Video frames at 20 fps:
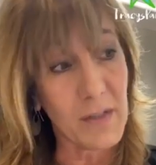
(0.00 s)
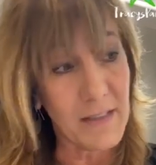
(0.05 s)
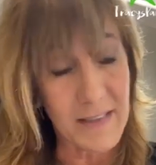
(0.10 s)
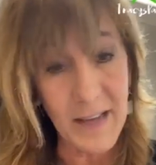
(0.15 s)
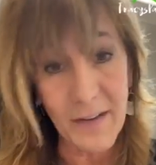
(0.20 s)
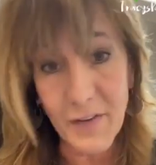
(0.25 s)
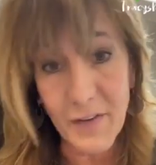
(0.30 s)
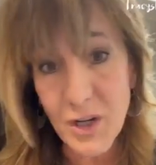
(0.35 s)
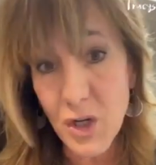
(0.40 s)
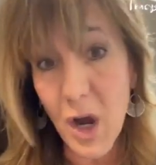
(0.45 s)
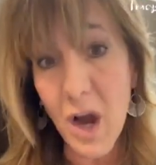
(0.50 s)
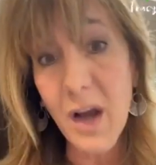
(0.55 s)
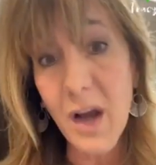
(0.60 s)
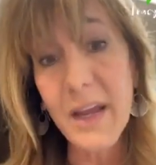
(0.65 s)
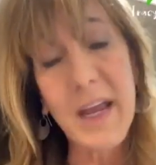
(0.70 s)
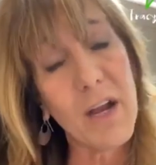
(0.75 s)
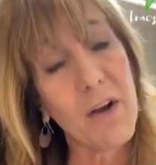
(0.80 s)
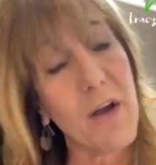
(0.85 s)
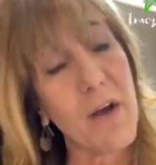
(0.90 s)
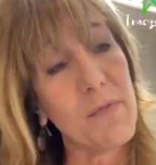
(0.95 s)
Because every
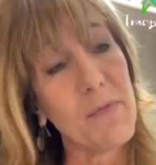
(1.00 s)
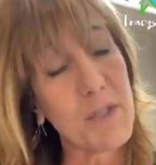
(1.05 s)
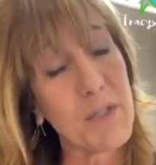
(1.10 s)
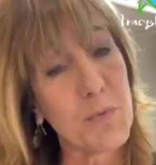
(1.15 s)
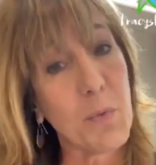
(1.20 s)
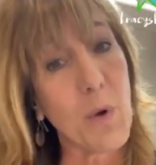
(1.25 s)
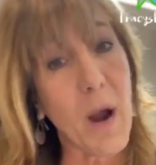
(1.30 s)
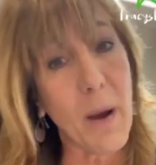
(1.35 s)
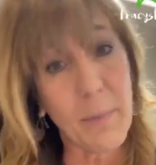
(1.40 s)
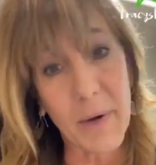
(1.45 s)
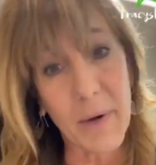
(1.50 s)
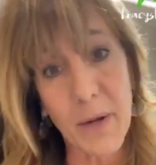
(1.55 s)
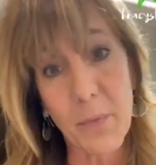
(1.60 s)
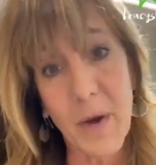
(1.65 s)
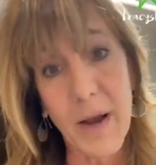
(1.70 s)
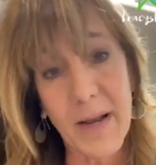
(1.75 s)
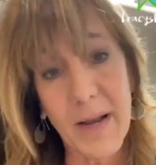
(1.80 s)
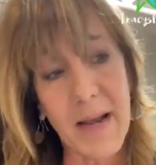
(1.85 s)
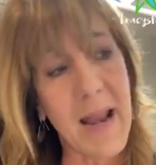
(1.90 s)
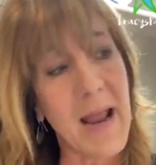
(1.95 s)
dog here on this property
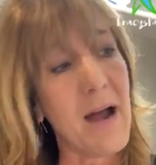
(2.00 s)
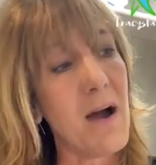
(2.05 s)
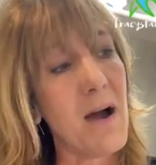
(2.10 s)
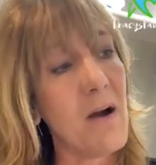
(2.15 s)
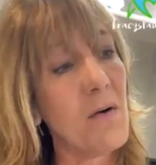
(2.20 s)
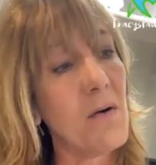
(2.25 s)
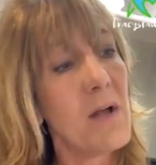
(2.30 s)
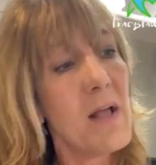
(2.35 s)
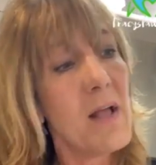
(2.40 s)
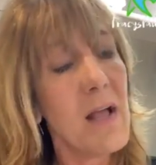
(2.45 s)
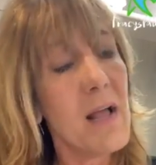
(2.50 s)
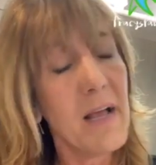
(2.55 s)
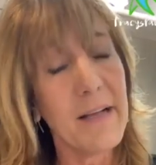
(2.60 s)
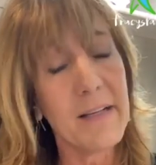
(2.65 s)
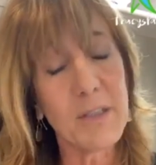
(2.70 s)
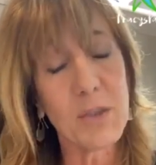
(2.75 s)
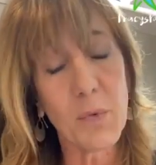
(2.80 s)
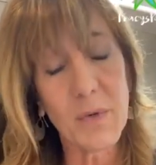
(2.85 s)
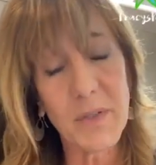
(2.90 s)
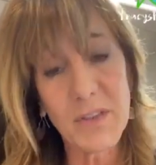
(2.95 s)
right now
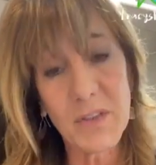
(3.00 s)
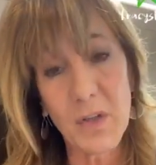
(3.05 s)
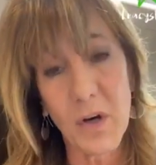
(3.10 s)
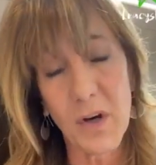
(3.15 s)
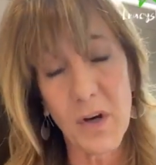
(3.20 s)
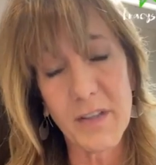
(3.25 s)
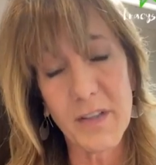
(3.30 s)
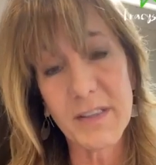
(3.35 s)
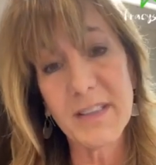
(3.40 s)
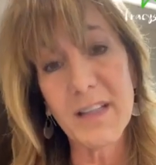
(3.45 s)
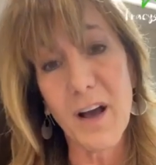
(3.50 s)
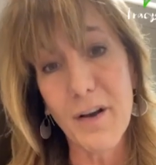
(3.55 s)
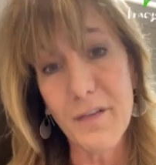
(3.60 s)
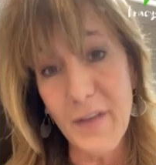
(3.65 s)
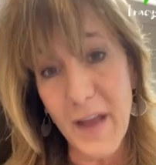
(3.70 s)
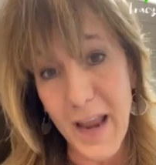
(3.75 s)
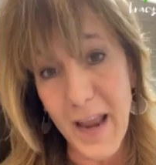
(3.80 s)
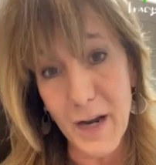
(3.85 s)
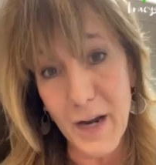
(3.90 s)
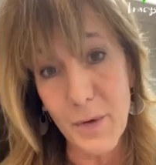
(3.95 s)
is a result
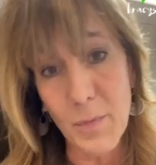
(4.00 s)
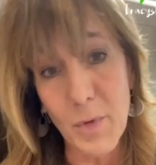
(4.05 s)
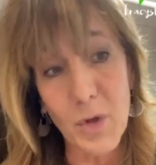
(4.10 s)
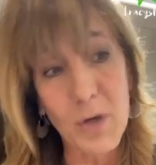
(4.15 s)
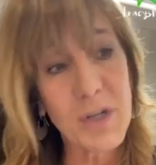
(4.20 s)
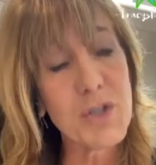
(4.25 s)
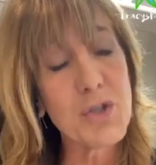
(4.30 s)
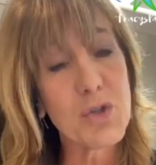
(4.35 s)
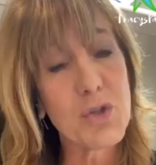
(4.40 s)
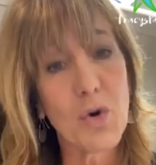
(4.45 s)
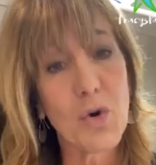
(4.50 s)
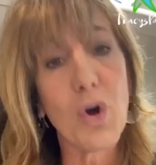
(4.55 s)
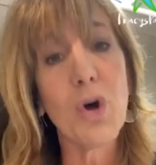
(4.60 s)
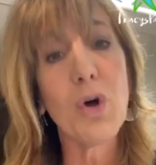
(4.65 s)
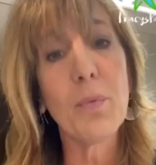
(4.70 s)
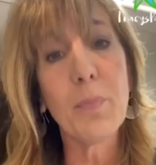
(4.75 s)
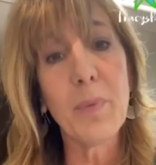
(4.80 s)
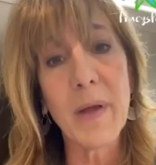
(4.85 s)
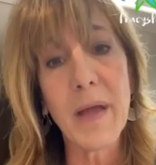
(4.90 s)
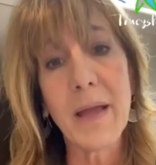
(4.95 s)
of animal
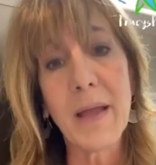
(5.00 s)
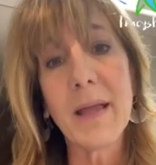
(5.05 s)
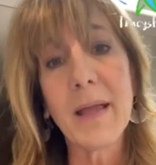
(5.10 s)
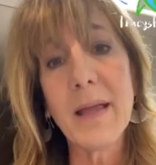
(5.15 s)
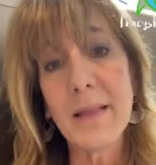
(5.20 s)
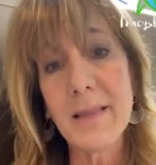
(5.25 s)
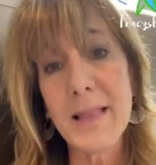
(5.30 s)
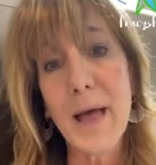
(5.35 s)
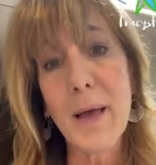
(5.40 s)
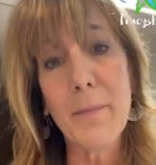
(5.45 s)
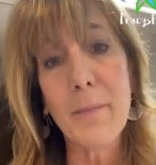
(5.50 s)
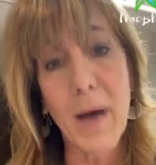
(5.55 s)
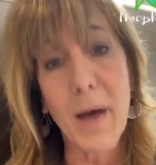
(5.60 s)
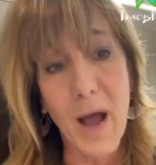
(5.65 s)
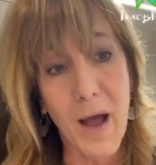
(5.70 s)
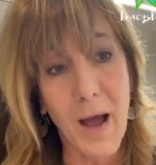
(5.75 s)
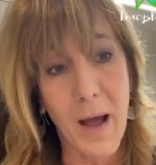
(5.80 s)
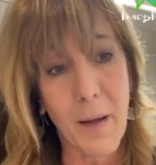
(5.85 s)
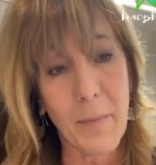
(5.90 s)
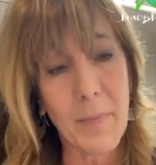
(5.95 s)
control picking them
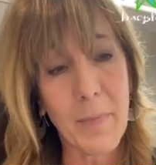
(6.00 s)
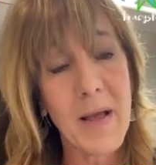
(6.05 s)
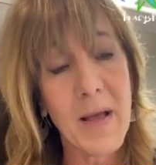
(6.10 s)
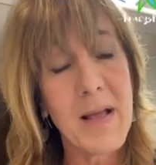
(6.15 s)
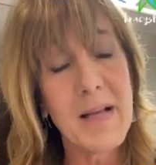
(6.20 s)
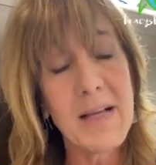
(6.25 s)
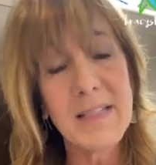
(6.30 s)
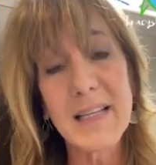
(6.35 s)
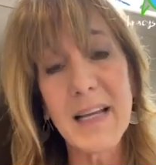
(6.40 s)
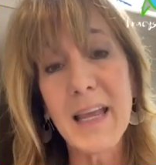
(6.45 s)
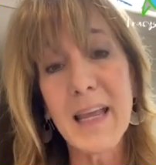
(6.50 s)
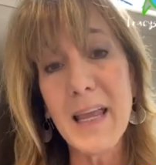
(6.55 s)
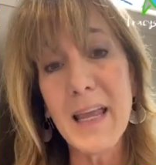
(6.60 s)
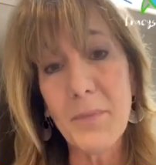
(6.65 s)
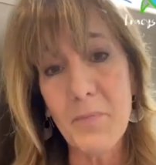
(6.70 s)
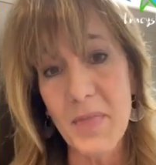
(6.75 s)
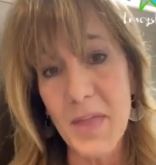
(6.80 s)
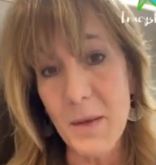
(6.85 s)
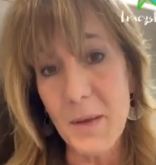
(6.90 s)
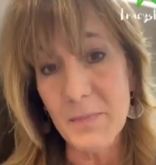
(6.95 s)
up to
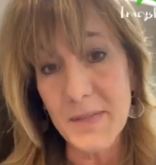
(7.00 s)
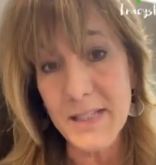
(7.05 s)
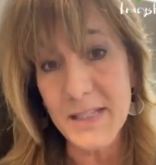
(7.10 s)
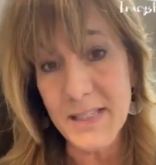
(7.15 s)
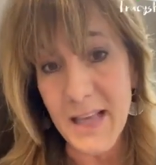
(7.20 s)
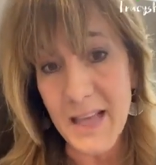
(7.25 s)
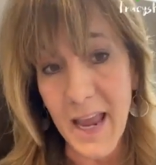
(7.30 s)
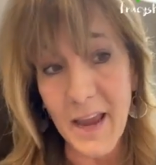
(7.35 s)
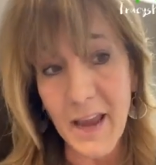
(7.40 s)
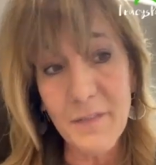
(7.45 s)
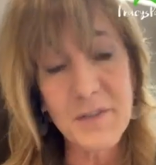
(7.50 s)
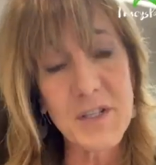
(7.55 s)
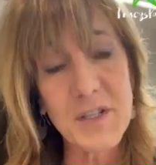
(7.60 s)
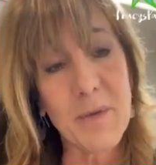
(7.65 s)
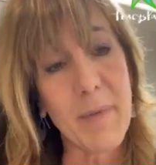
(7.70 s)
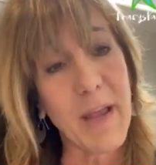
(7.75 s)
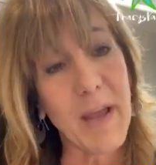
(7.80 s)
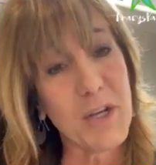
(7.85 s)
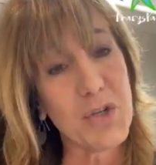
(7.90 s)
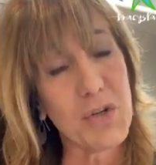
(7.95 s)
keep them safe,
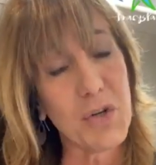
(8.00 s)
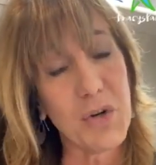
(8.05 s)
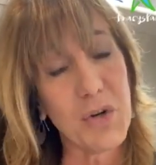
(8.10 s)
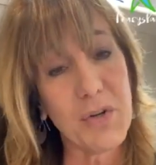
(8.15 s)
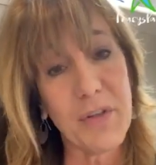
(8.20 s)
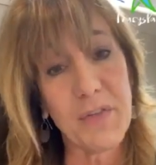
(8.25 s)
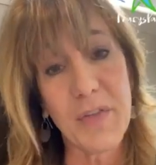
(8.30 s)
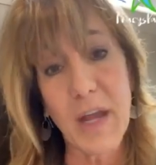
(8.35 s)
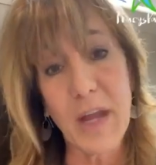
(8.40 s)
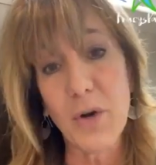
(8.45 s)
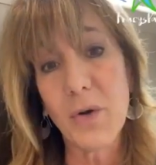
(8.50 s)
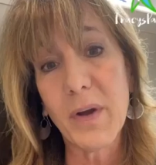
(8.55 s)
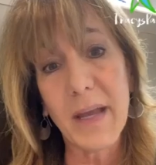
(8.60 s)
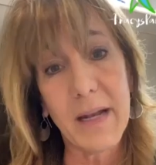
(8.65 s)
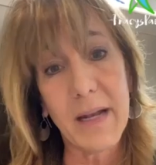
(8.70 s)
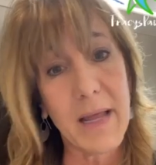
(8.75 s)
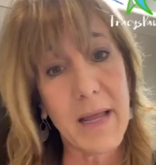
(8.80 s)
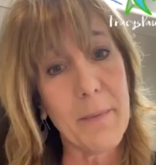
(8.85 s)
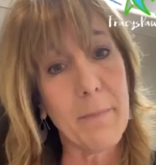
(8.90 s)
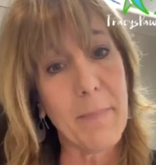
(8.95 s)
to make sure that they don't
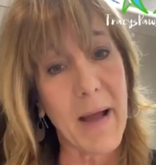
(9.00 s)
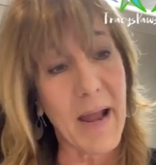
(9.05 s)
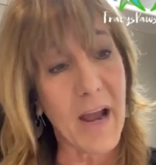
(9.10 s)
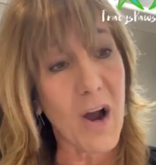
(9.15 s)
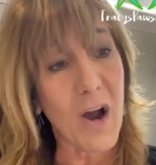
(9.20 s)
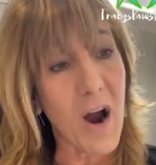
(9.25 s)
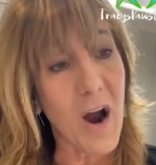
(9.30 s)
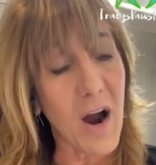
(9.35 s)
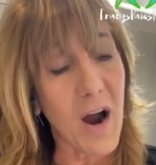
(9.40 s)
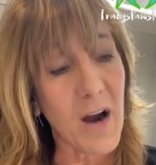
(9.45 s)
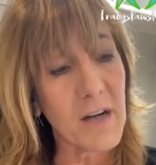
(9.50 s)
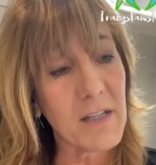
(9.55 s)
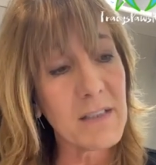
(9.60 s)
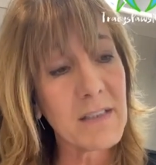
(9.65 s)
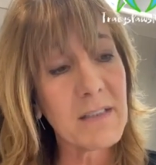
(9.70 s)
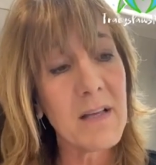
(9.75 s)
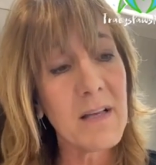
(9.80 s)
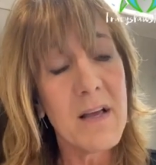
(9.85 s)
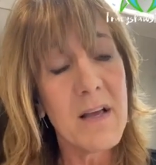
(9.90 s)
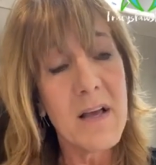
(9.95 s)
get hit by
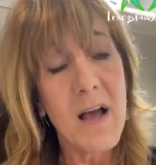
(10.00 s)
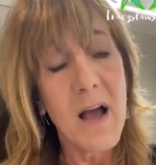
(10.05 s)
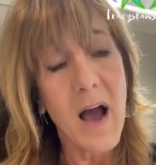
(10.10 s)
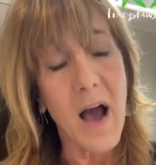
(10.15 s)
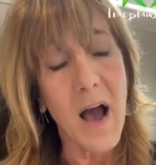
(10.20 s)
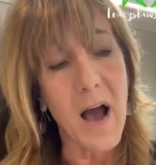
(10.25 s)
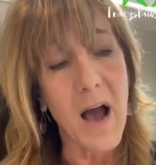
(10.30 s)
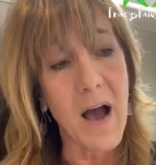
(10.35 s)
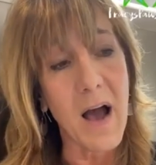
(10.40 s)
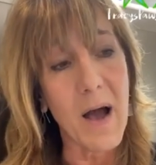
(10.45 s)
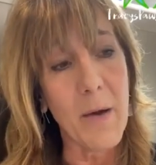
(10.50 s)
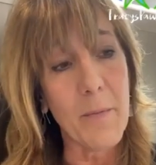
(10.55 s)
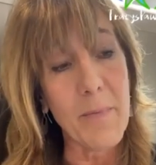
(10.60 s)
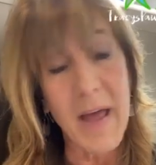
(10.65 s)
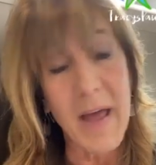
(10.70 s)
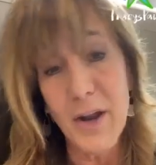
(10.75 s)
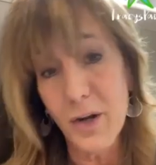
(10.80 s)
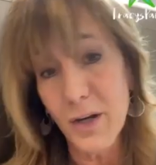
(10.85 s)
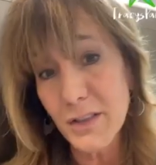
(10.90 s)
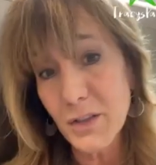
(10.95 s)
cars,
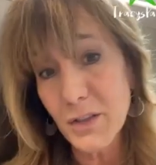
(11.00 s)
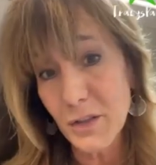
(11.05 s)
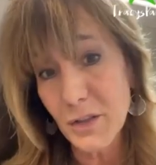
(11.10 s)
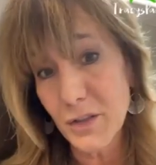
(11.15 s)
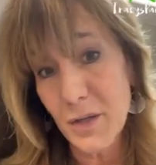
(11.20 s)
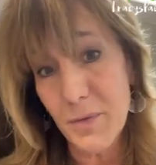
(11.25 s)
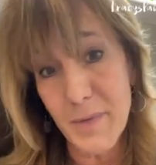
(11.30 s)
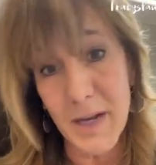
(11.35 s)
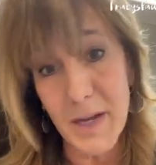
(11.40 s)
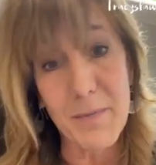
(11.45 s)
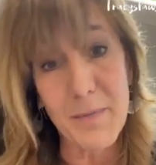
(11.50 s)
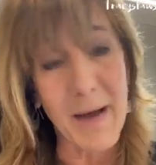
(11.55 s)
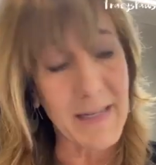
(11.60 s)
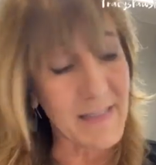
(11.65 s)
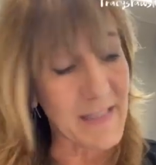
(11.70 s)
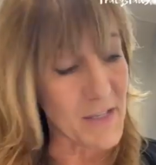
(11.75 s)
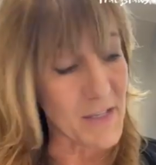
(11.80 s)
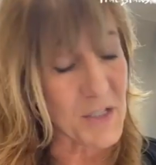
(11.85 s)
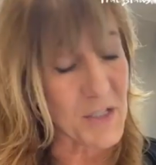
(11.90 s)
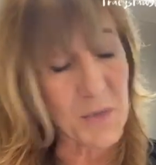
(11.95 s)
and also to
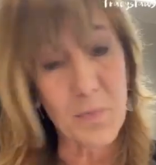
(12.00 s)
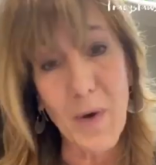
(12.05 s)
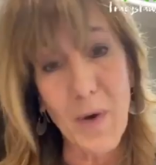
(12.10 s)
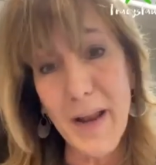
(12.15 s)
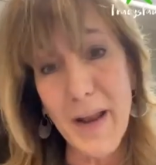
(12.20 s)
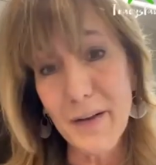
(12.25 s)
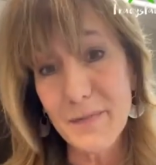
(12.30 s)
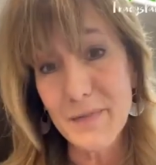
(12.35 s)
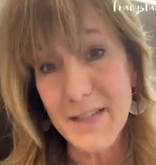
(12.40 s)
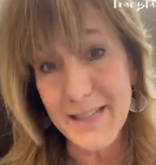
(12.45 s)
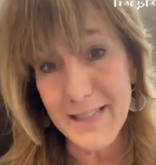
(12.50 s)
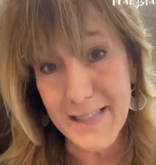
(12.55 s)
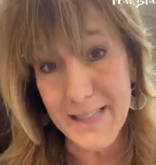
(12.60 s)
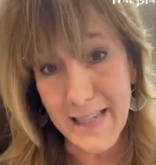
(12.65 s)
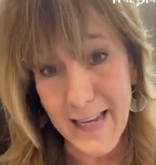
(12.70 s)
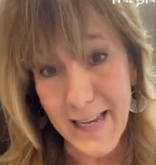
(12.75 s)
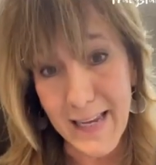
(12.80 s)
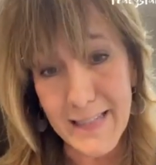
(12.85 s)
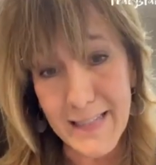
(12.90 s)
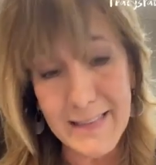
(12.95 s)
minimize the spread of
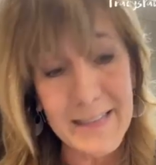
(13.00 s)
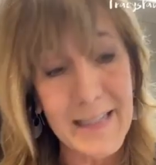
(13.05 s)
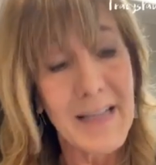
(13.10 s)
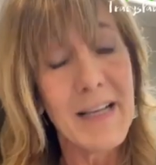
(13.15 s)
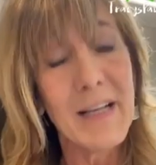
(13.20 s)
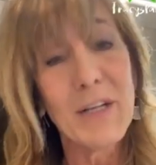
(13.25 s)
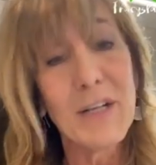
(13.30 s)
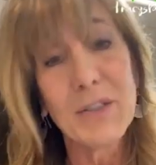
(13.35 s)
disease.